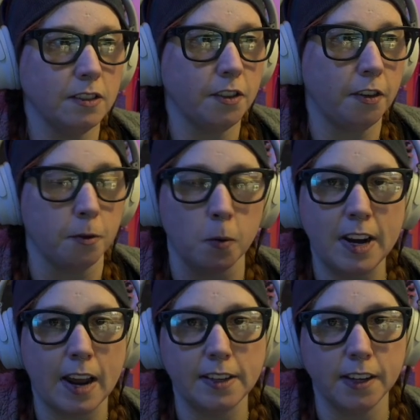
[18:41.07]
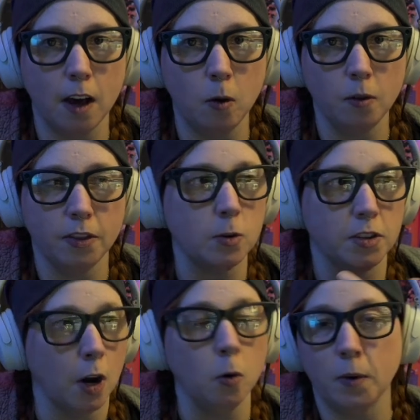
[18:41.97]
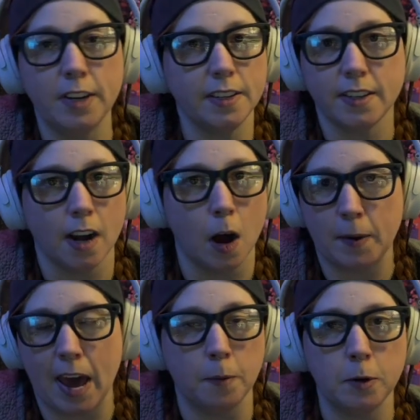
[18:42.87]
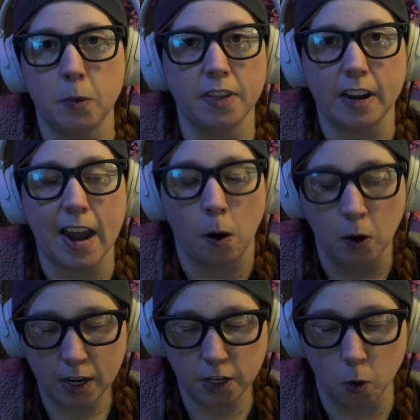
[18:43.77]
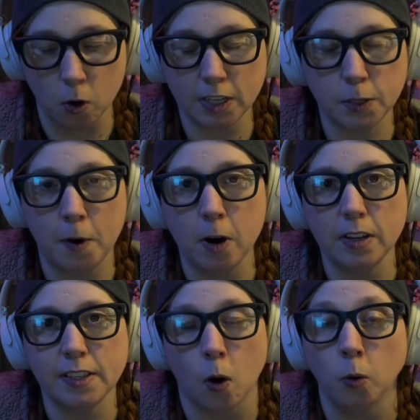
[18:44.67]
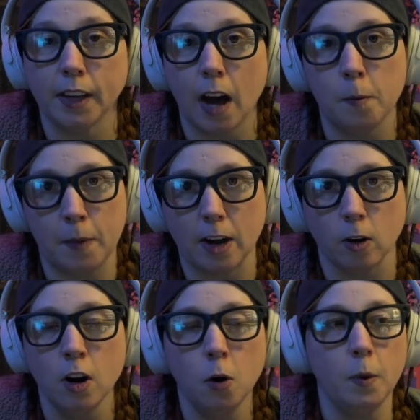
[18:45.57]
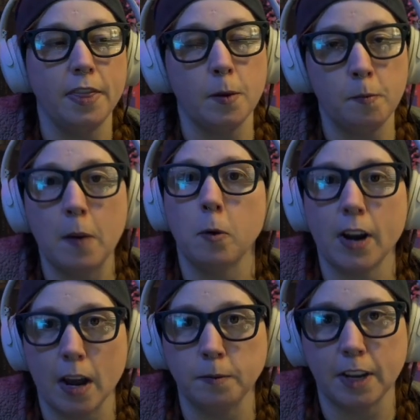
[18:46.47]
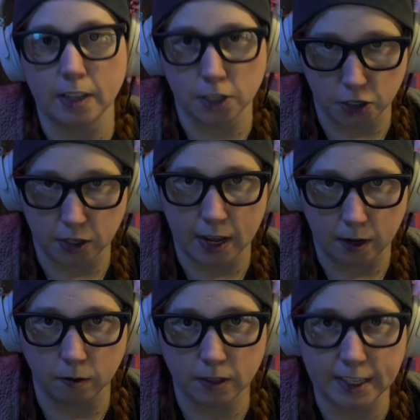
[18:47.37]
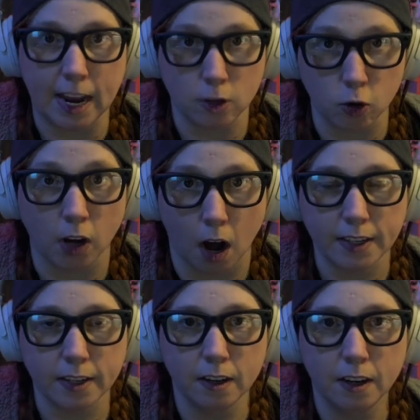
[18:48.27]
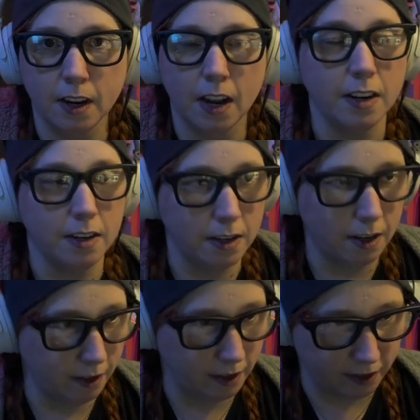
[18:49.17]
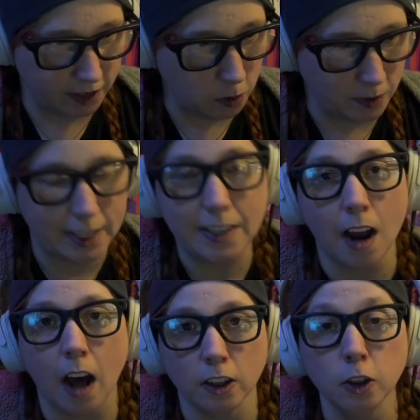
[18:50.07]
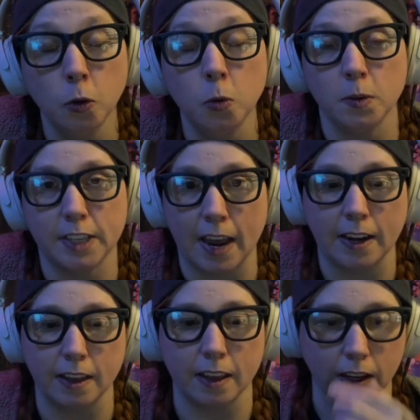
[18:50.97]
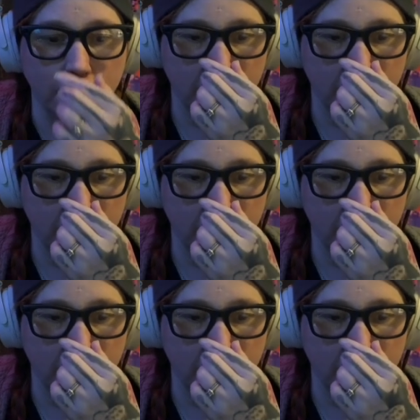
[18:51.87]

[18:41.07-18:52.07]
3 days ago, there's no reason to not be happy with it now. Your experience only got better with the memory update that standard got. You did not lose anything.